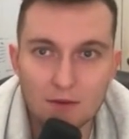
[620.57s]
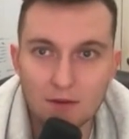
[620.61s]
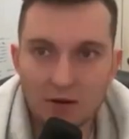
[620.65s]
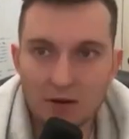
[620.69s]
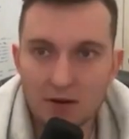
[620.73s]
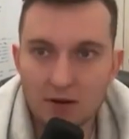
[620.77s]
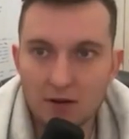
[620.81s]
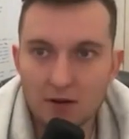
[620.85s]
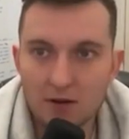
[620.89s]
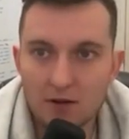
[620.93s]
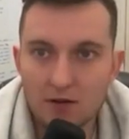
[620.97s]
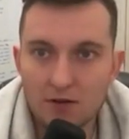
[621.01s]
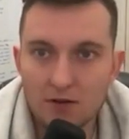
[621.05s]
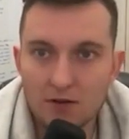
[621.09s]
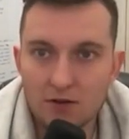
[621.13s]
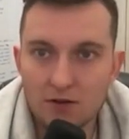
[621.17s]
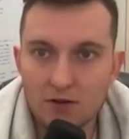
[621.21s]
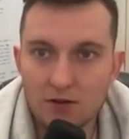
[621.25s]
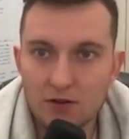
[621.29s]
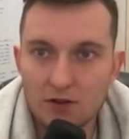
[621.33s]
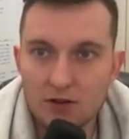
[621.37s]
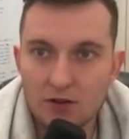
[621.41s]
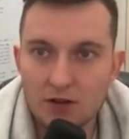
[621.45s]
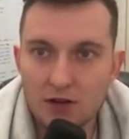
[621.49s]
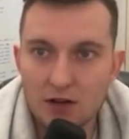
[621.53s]
to go
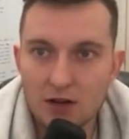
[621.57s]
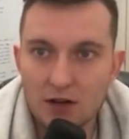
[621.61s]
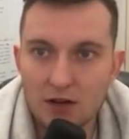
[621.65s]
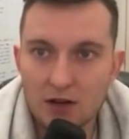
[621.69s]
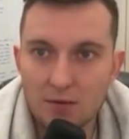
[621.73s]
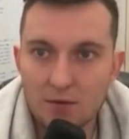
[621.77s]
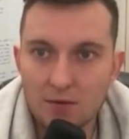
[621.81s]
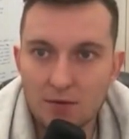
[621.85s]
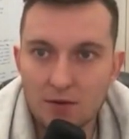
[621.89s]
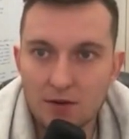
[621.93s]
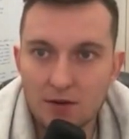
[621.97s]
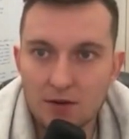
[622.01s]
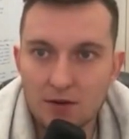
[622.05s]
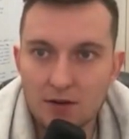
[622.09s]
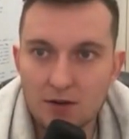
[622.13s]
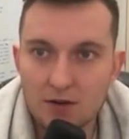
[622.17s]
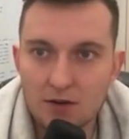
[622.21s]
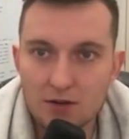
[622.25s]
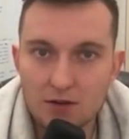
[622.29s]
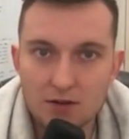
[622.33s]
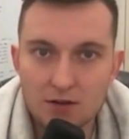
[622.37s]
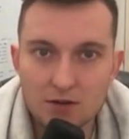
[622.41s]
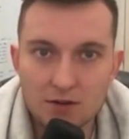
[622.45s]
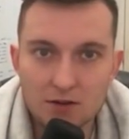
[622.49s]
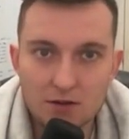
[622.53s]
shop
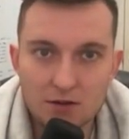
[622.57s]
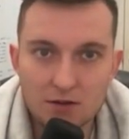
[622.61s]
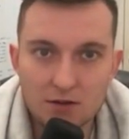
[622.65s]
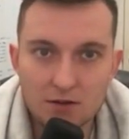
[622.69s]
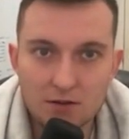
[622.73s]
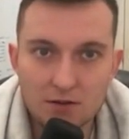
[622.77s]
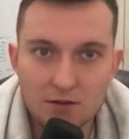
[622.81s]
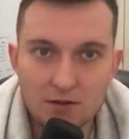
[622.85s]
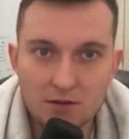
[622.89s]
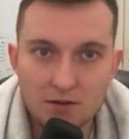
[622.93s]
nation.